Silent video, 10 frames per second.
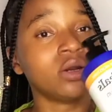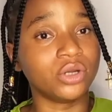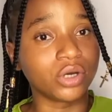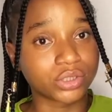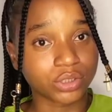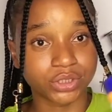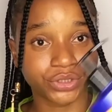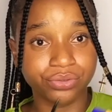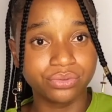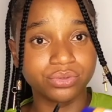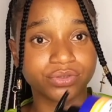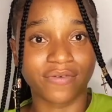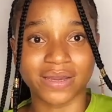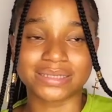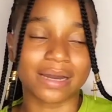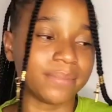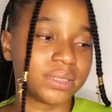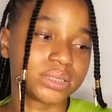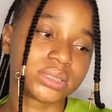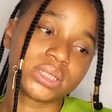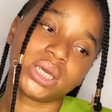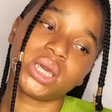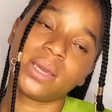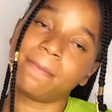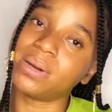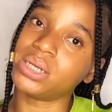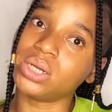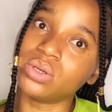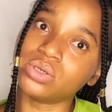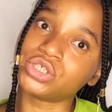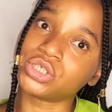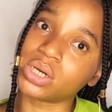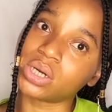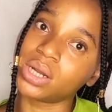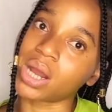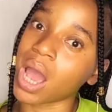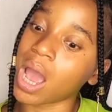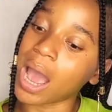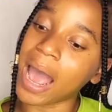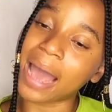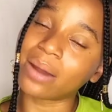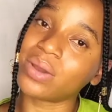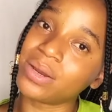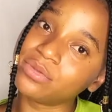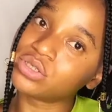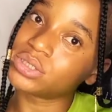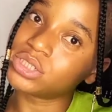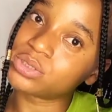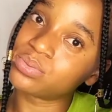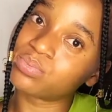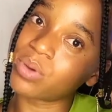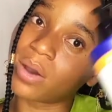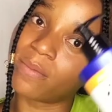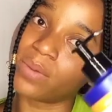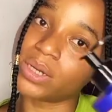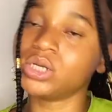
dr Teal's vitamin c body lotion and when i'm using this um, body